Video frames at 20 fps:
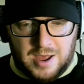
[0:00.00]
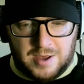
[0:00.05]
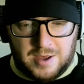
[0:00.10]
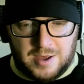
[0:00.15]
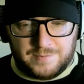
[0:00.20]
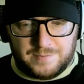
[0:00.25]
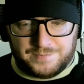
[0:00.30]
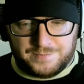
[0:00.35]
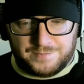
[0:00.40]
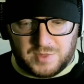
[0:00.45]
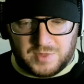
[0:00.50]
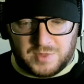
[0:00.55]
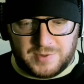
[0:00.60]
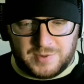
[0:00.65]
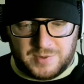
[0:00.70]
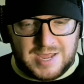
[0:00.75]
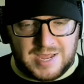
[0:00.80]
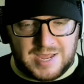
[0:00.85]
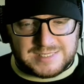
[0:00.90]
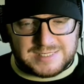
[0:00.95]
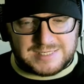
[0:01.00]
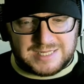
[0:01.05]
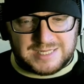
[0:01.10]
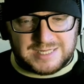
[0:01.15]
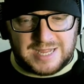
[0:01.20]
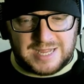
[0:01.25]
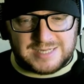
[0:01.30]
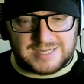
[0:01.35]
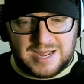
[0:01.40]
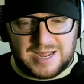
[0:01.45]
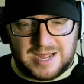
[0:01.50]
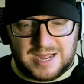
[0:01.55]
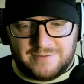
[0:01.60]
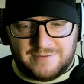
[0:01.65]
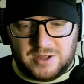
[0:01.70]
But yes, let's have a look